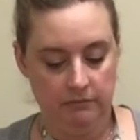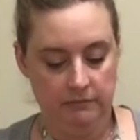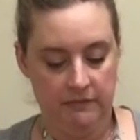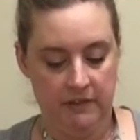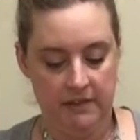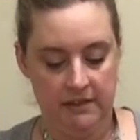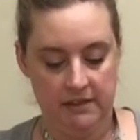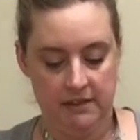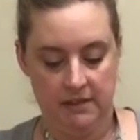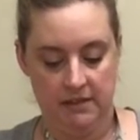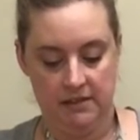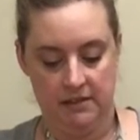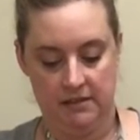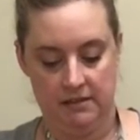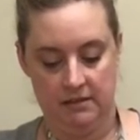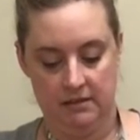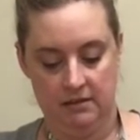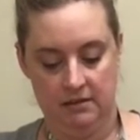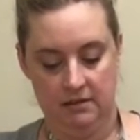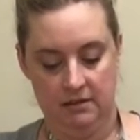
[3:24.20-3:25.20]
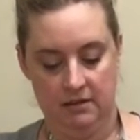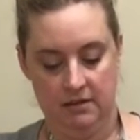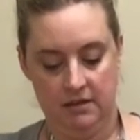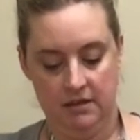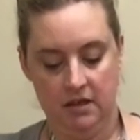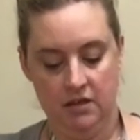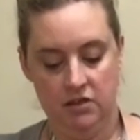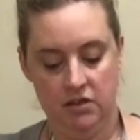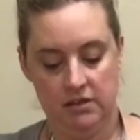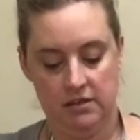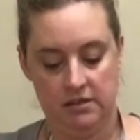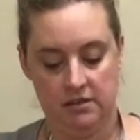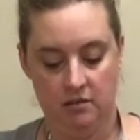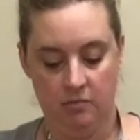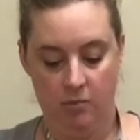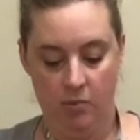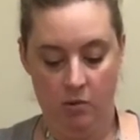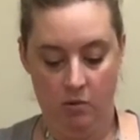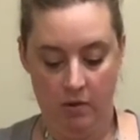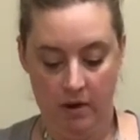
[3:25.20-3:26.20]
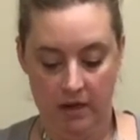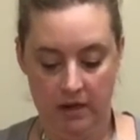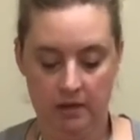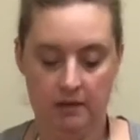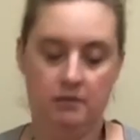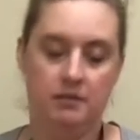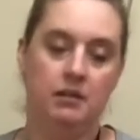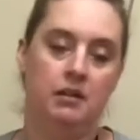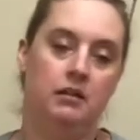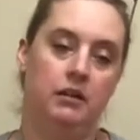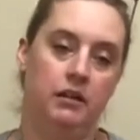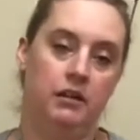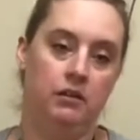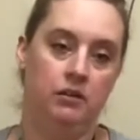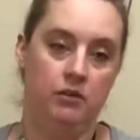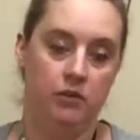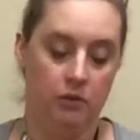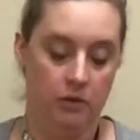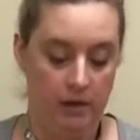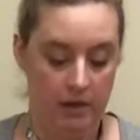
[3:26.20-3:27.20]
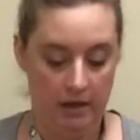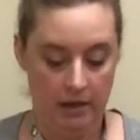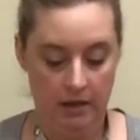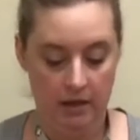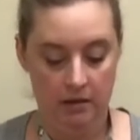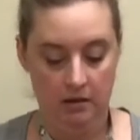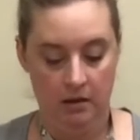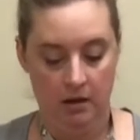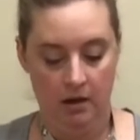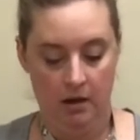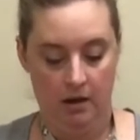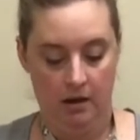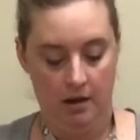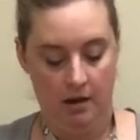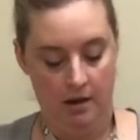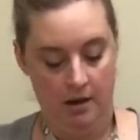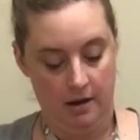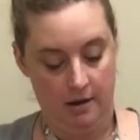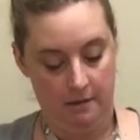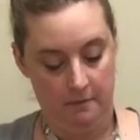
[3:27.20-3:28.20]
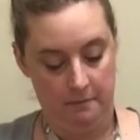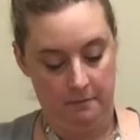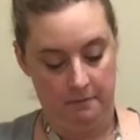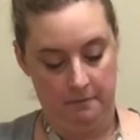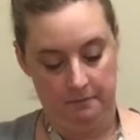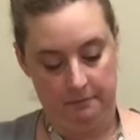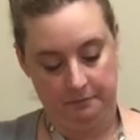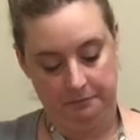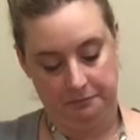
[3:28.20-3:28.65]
this is such a simple way to clean your toilet, and